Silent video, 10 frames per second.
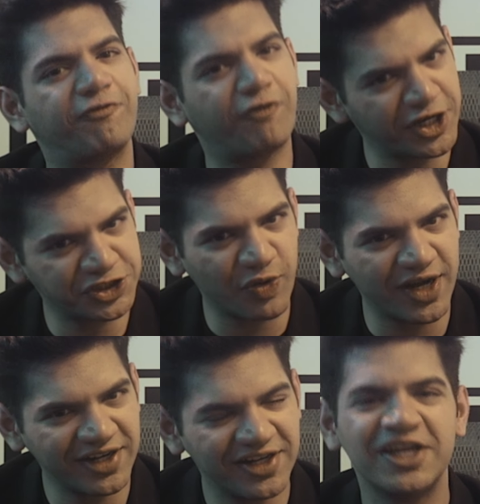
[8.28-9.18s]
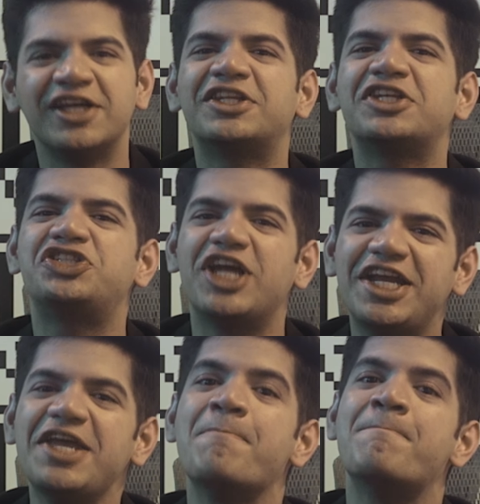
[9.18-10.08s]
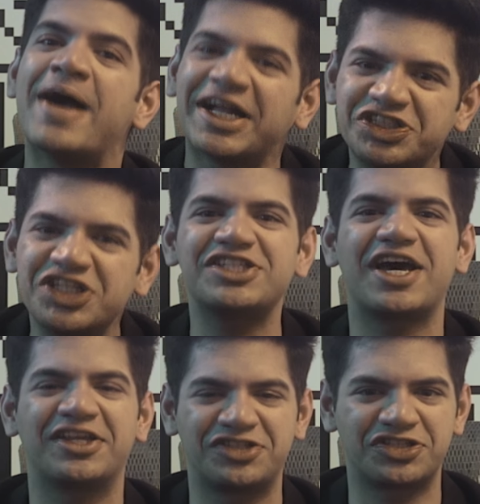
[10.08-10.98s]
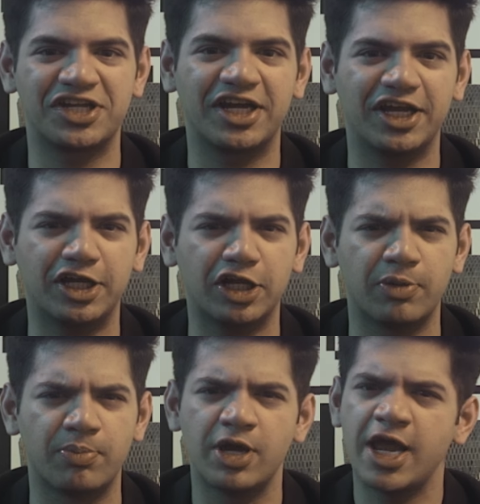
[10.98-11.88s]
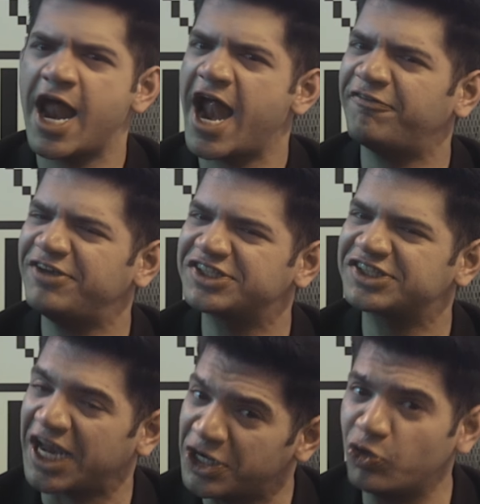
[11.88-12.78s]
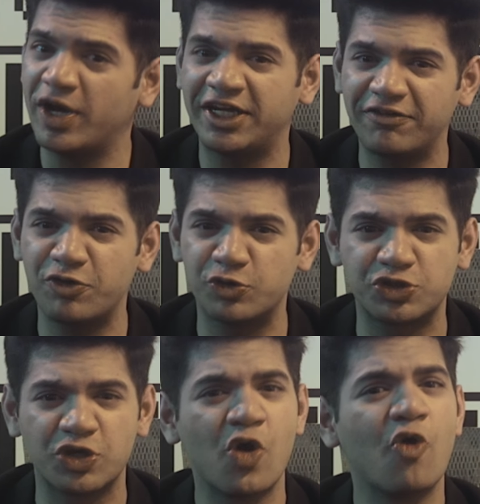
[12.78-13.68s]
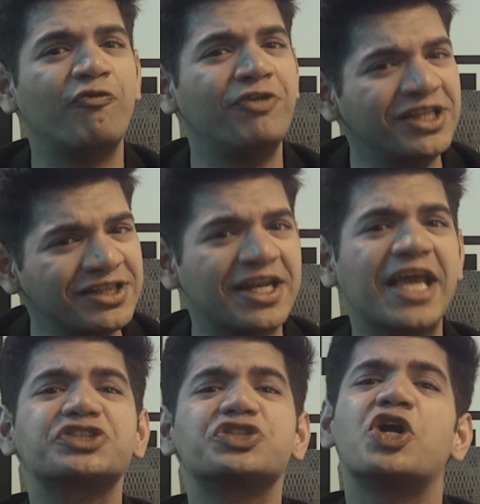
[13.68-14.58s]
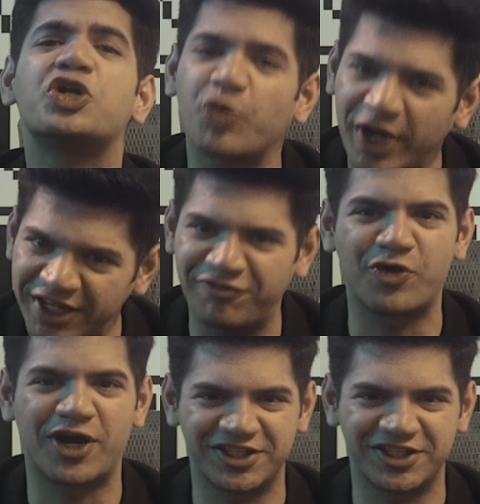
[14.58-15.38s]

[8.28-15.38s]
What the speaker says: In the first one, the JD matches our existing curriculum and we schedule interviews within the next 24